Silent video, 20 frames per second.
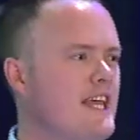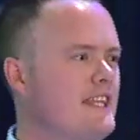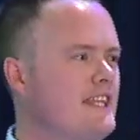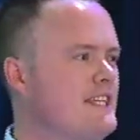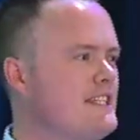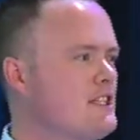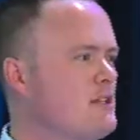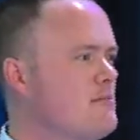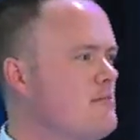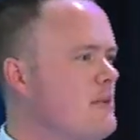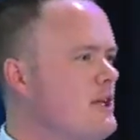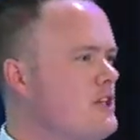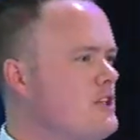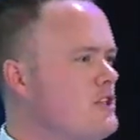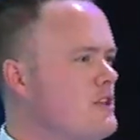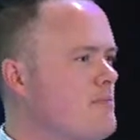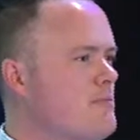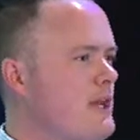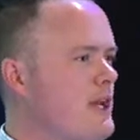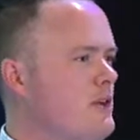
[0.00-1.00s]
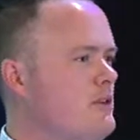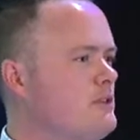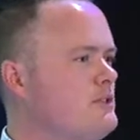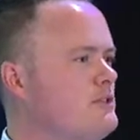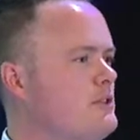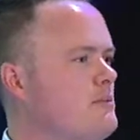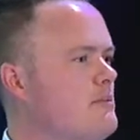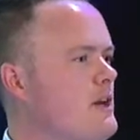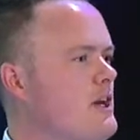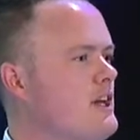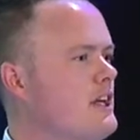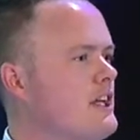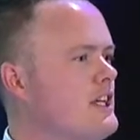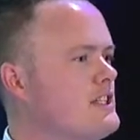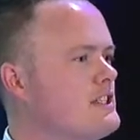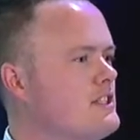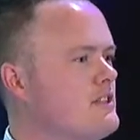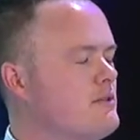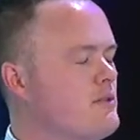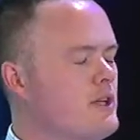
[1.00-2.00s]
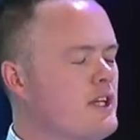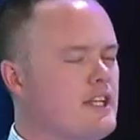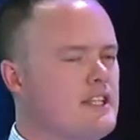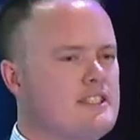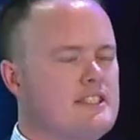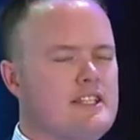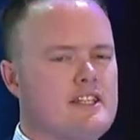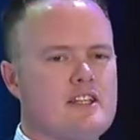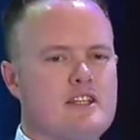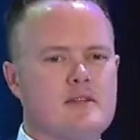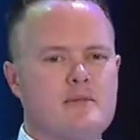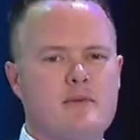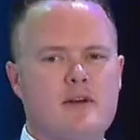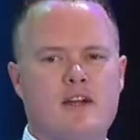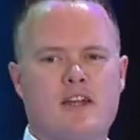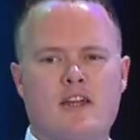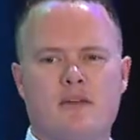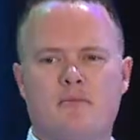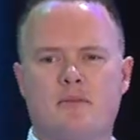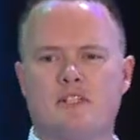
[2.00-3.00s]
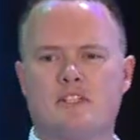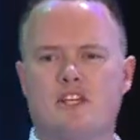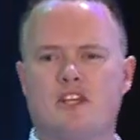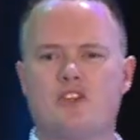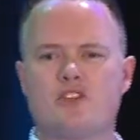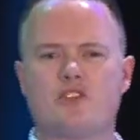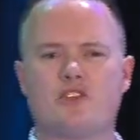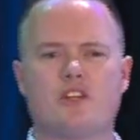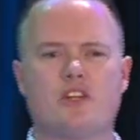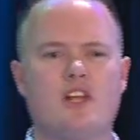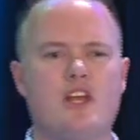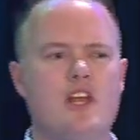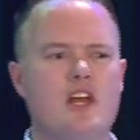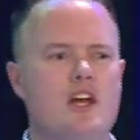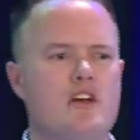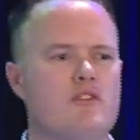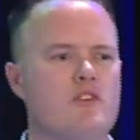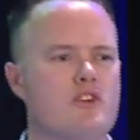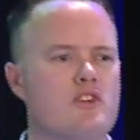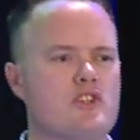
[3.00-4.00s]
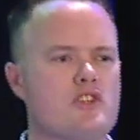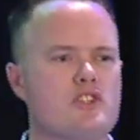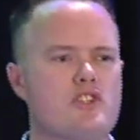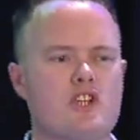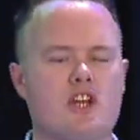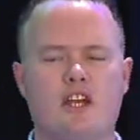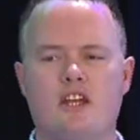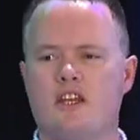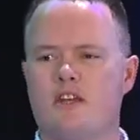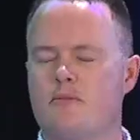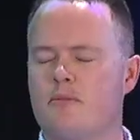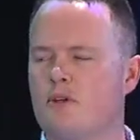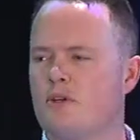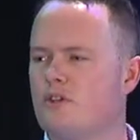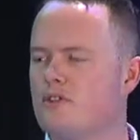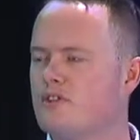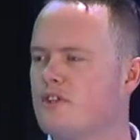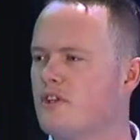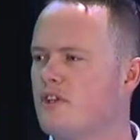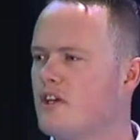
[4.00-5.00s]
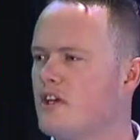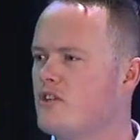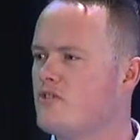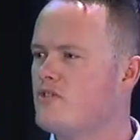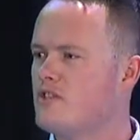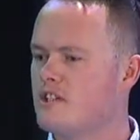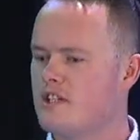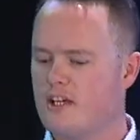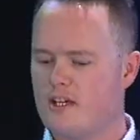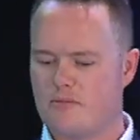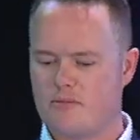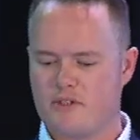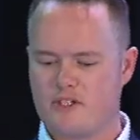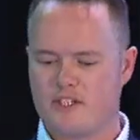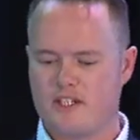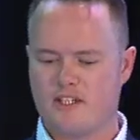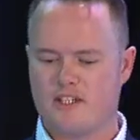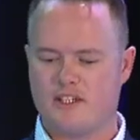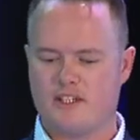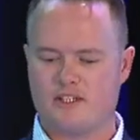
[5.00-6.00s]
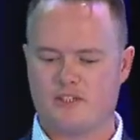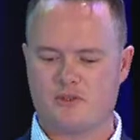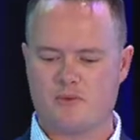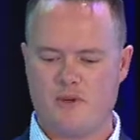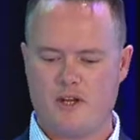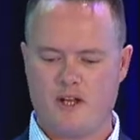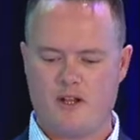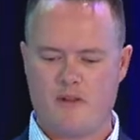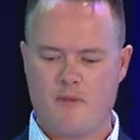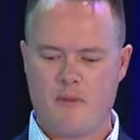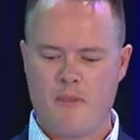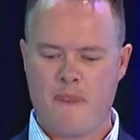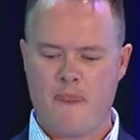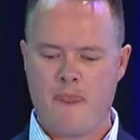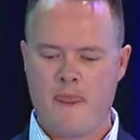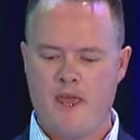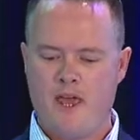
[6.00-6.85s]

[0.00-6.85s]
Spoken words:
These are major, powerful markets if we consider the market potential of not just China, but also countries like Brazil as well.